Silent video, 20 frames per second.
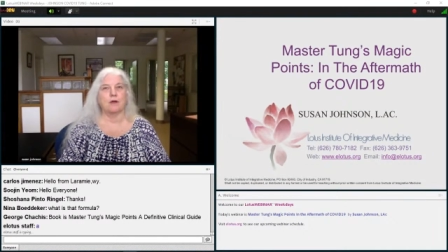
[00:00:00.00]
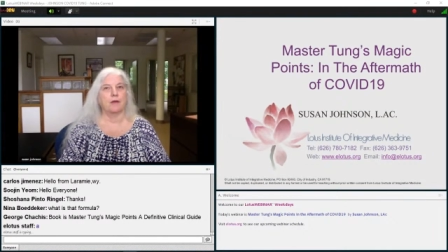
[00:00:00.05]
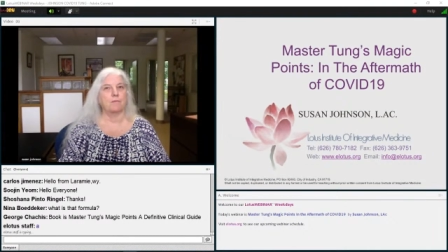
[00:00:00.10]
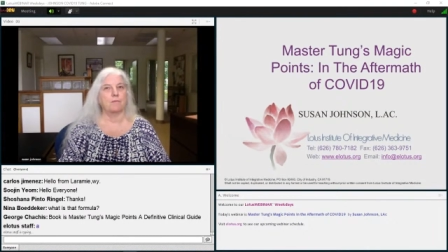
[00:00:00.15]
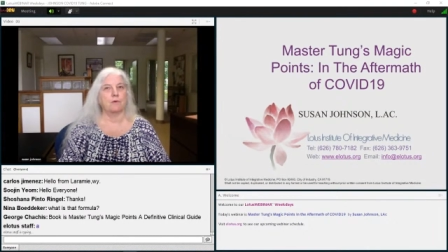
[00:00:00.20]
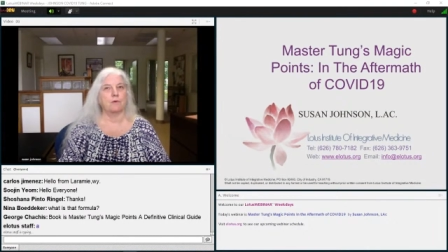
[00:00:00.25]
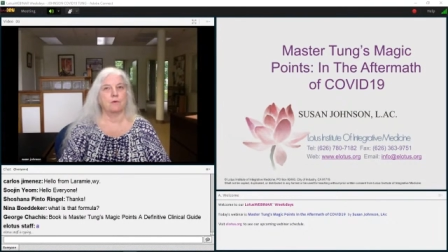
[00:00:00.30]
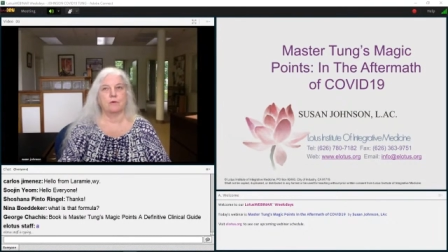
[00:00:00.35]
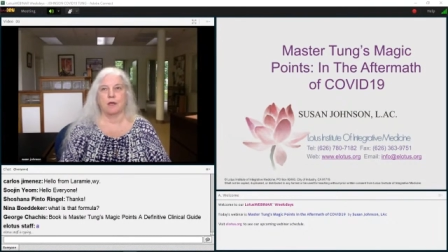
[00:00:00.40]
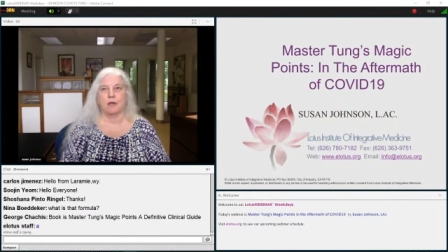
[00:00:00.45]

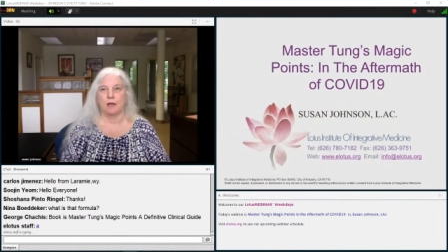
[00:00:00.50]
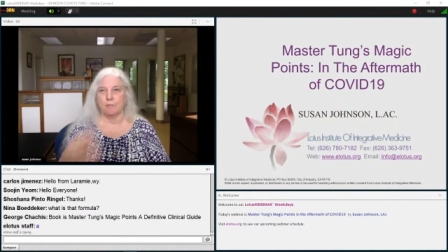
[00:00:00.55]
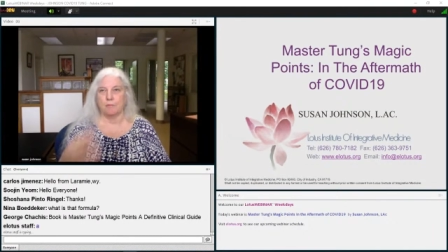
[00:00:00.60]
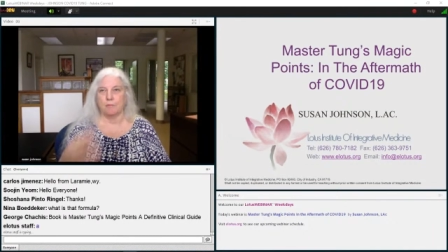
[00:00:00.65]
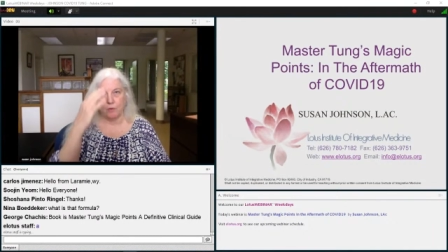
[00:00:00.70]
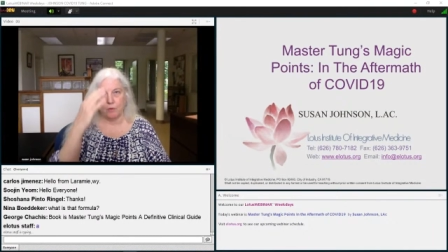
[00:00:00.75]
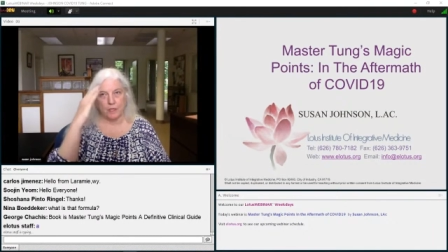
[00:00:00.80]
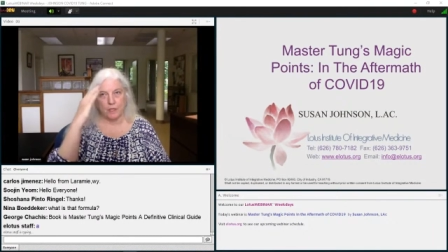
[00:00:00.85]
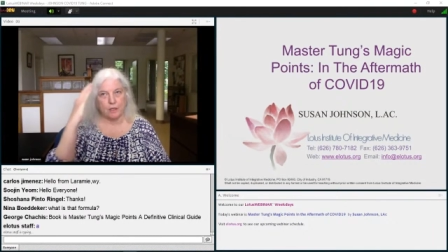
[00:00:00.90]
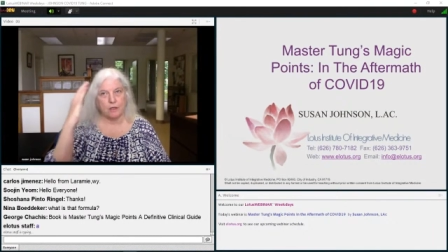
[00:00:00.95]
I'm I'm
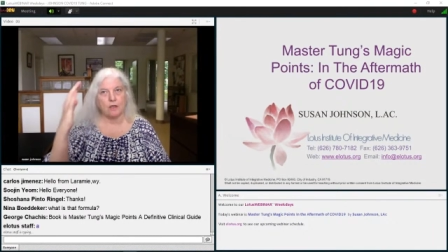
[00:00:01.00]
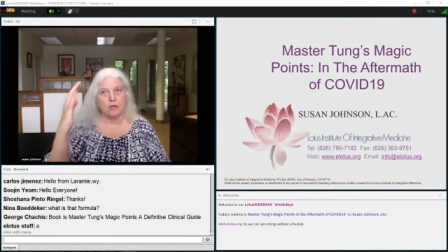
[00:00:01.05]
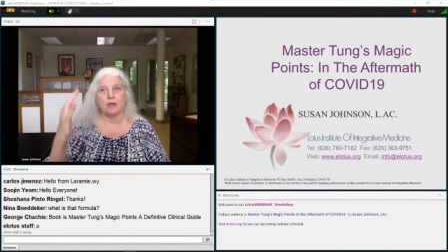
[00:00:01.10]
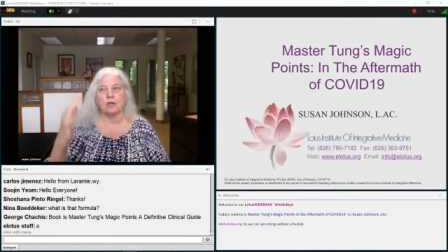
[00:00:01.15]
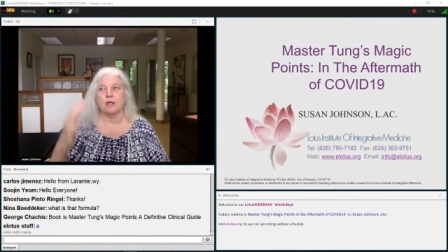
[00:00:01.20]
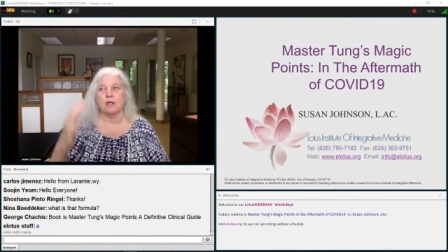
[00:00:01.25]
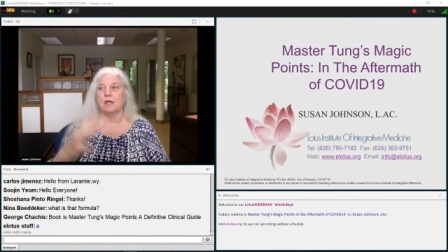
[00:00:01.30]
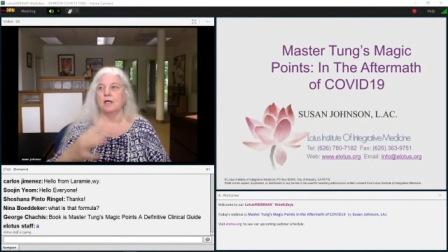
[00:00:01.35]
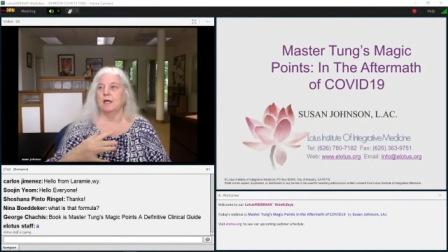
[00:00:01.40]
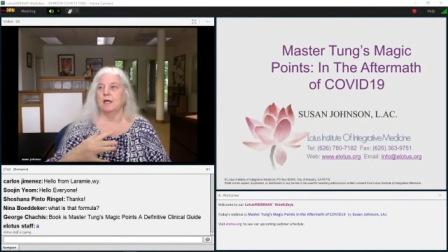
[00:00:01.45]

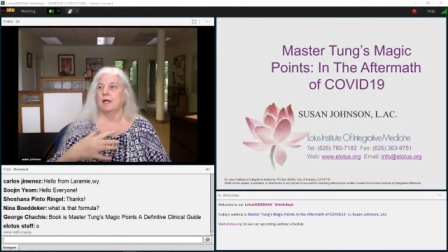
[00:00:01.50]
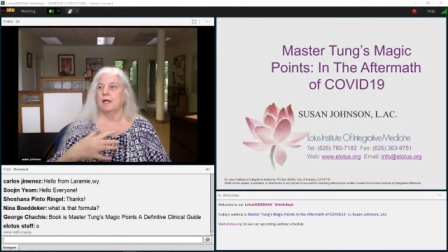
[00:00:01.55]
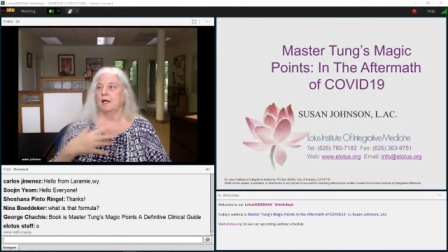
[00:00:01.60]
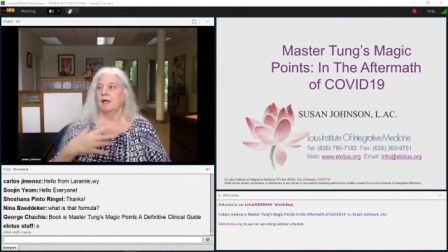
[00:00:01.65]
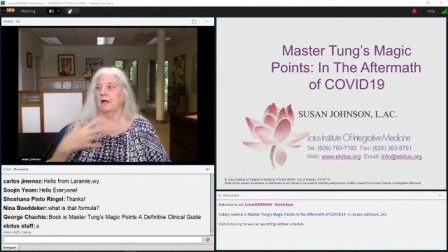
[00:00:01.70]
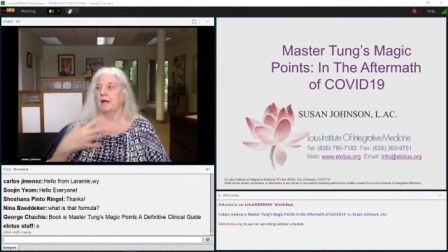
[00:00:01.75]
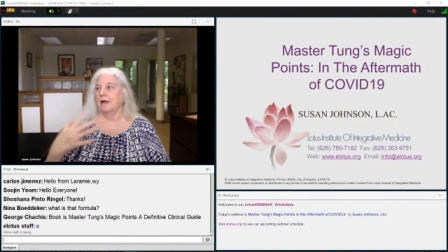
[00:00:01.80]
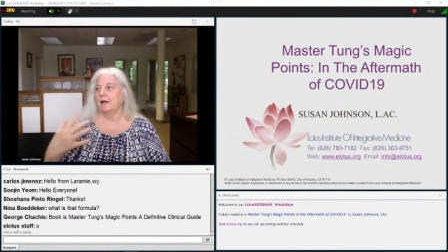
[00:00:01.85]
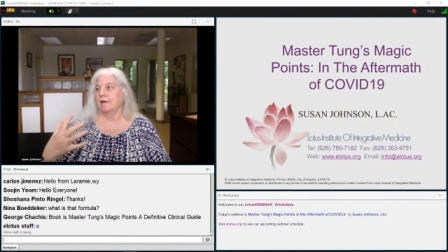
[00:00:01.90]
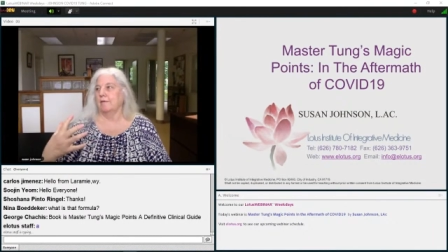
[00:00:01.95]
quicker.
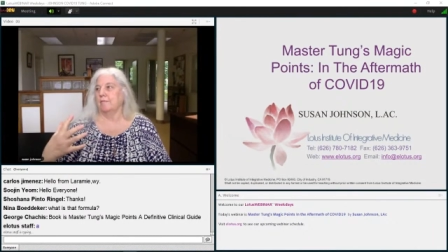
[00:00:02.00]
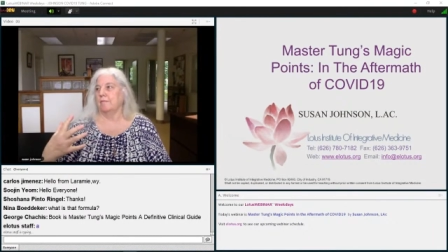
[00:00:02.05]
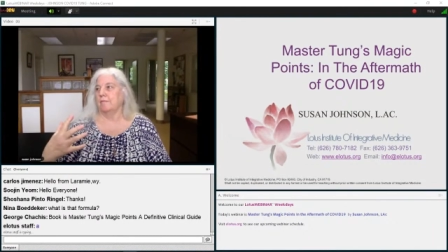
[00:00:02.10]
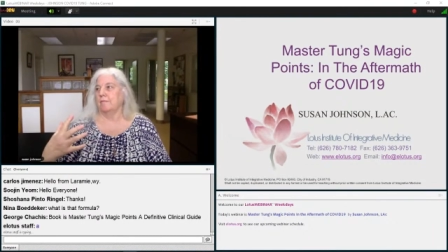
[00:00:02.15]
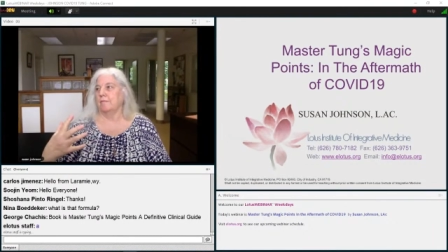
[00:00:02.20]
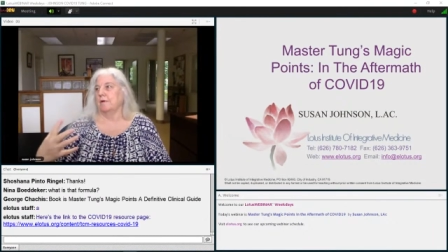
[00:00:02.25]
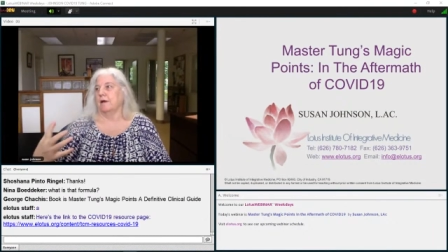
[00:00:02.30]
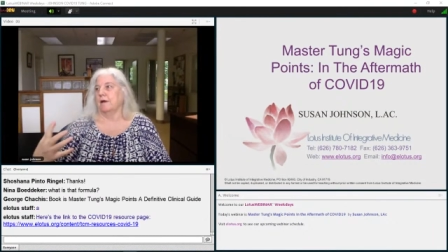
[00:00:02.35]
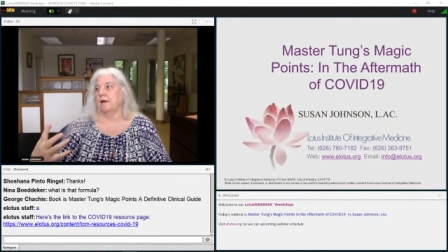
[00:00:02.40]
I'm